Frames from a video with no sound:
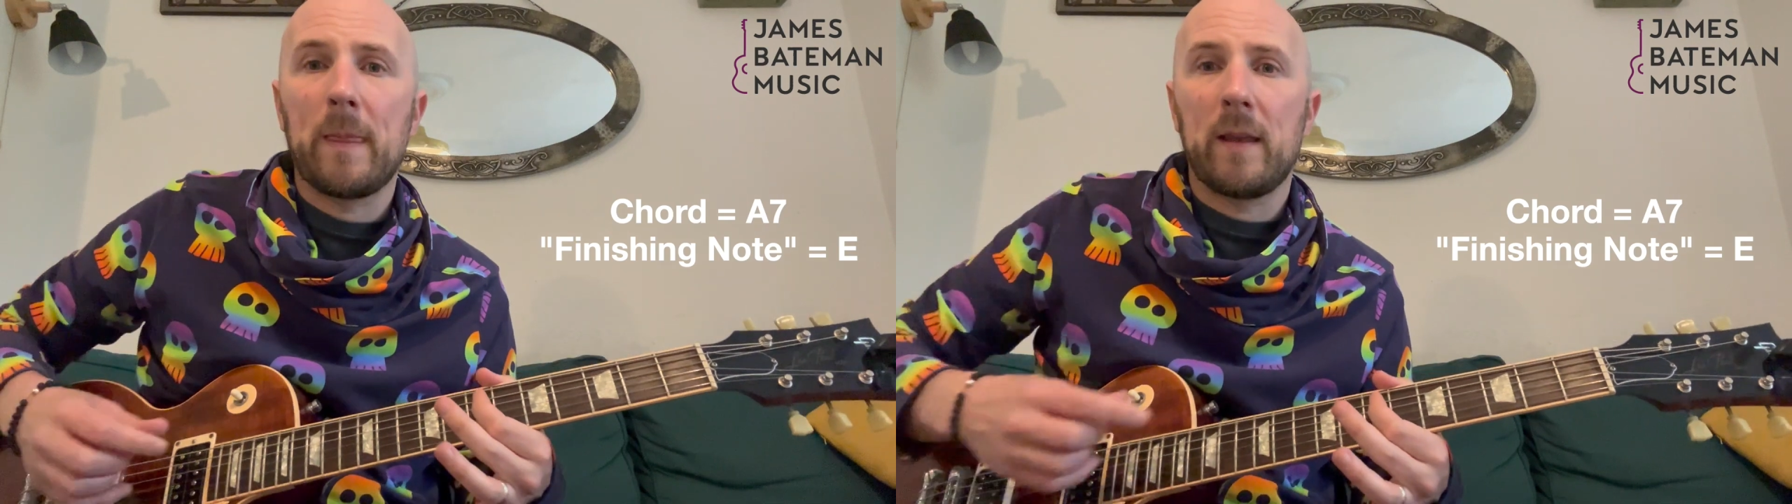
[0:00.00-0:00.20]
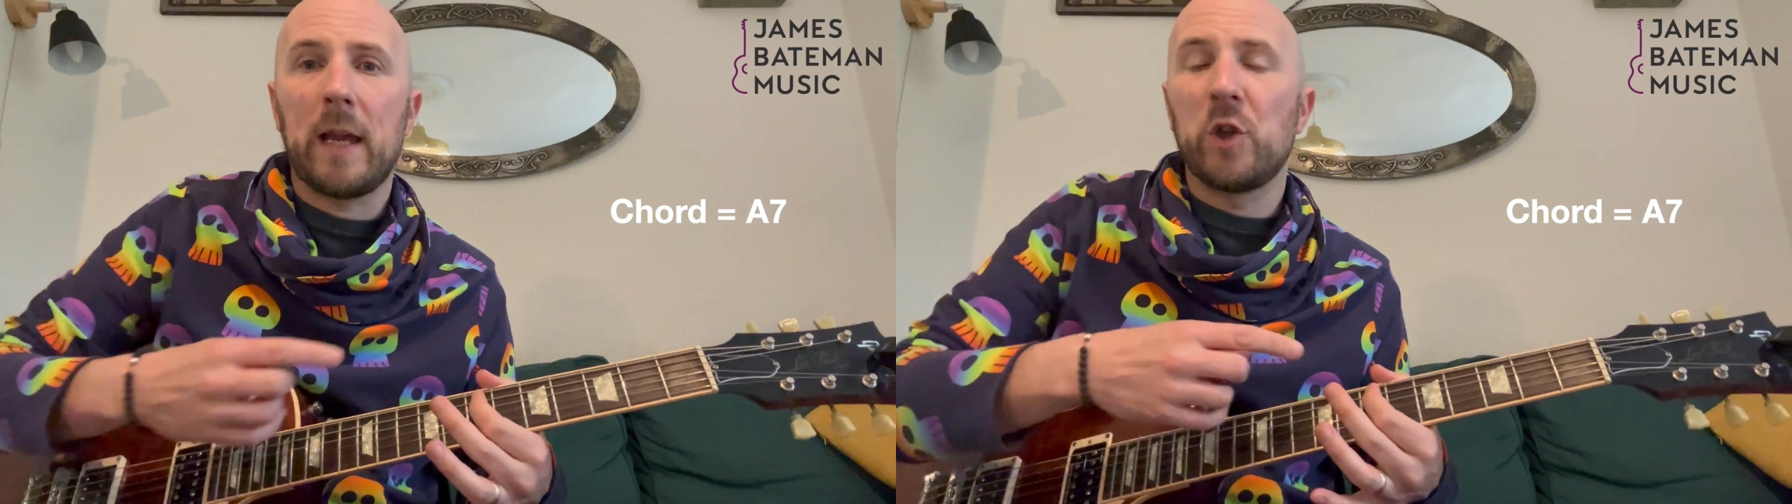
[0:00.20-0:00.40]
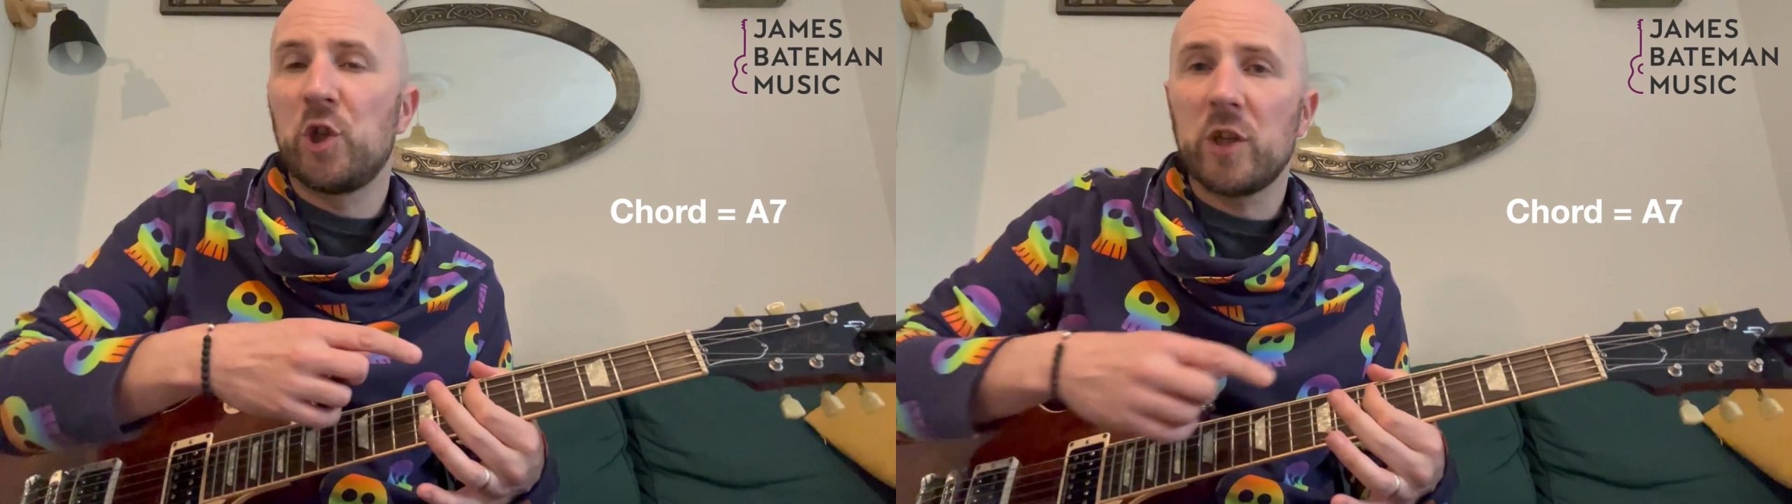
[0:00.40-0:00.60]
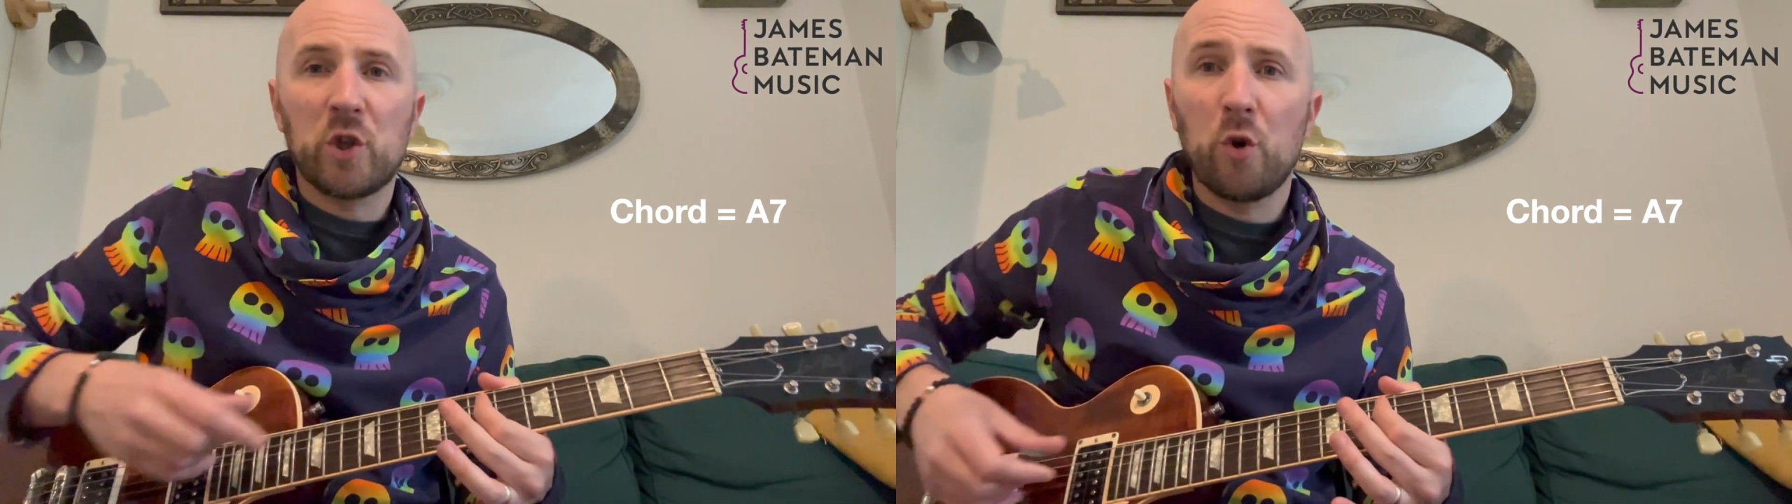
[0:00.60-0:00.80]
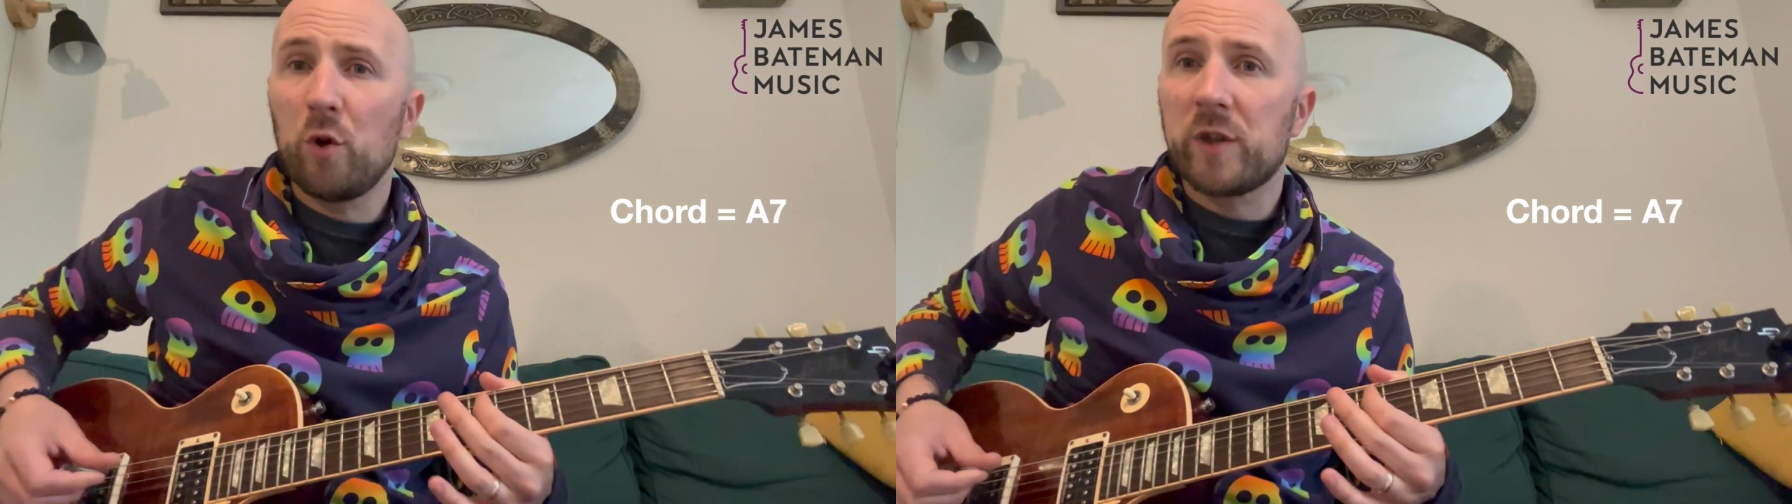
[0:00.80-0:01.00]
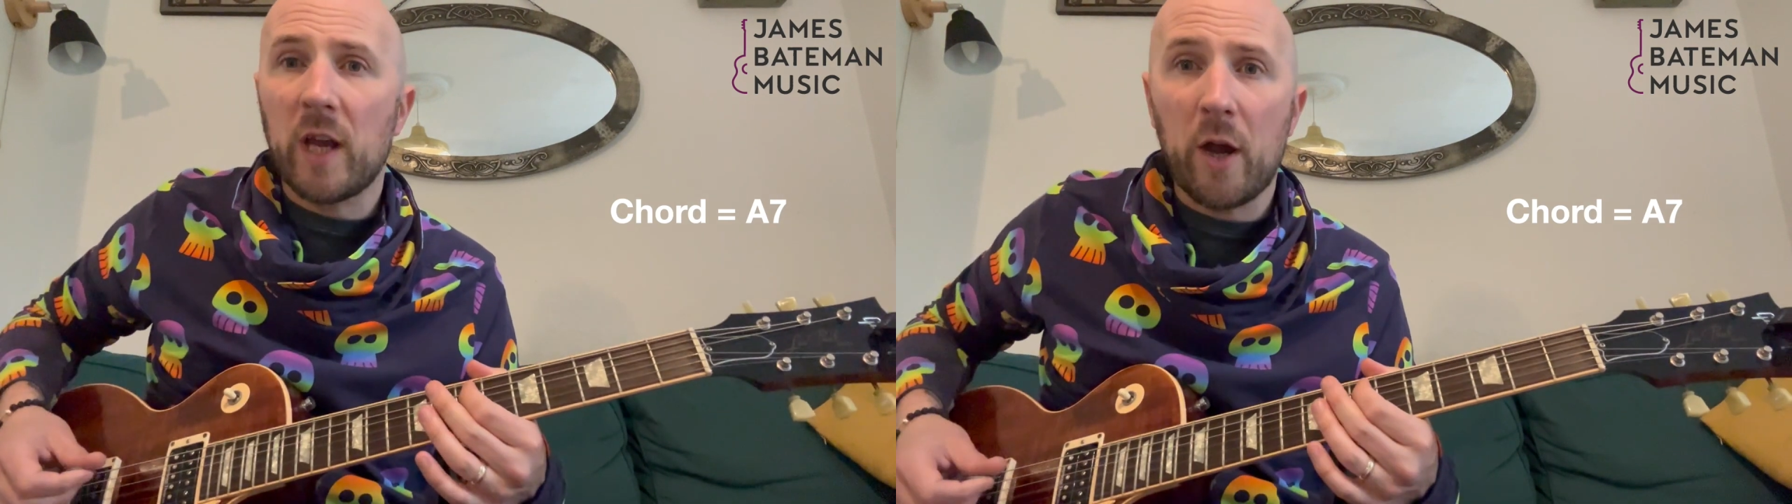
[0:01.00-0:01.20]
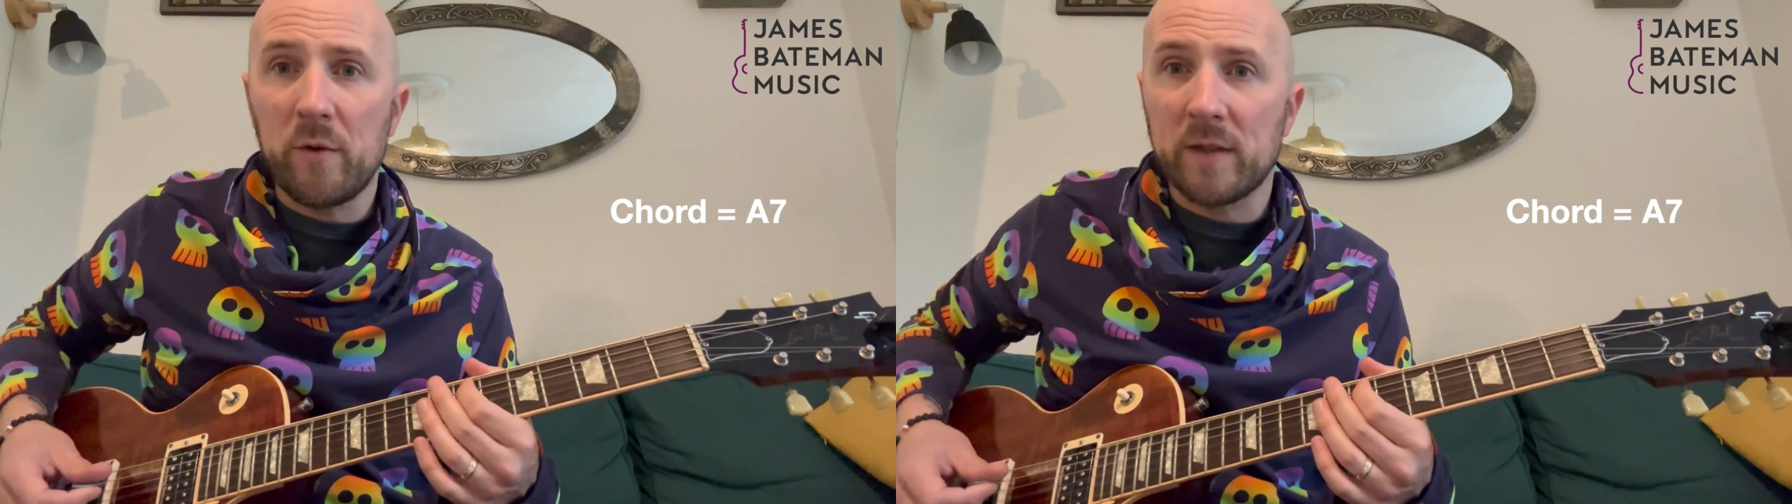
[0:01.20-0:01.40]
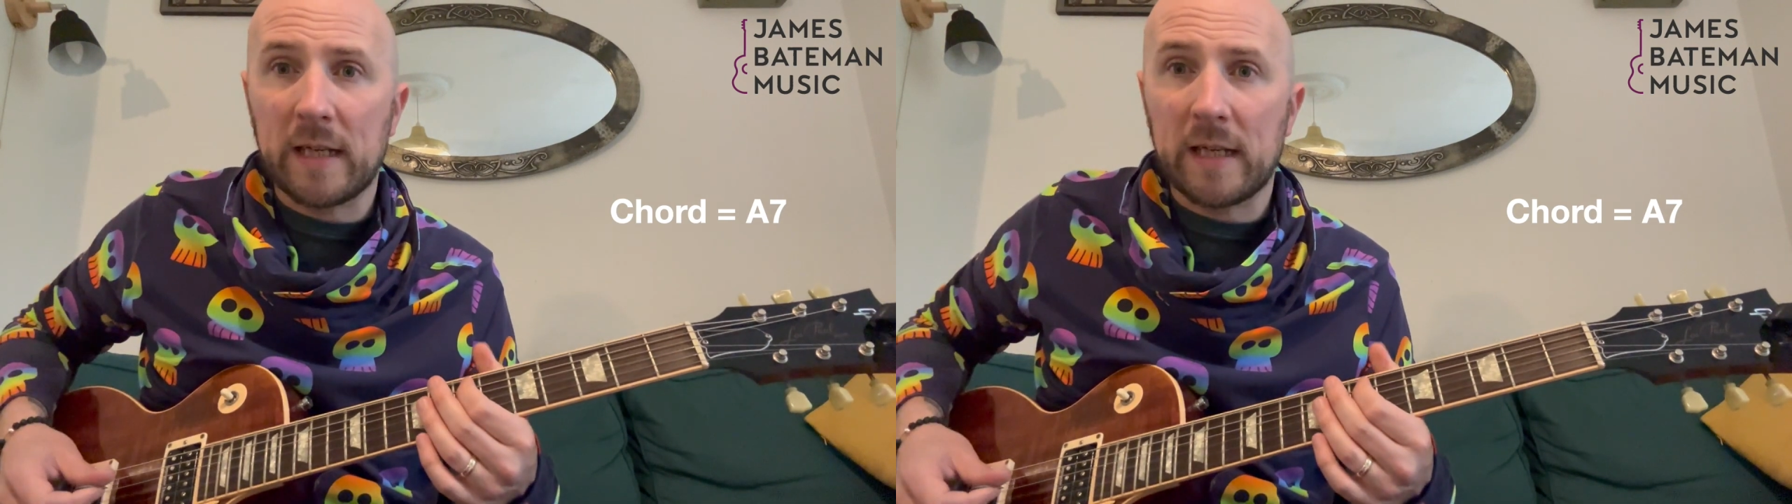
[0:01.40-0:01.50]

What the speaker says: Okay, just chord tones.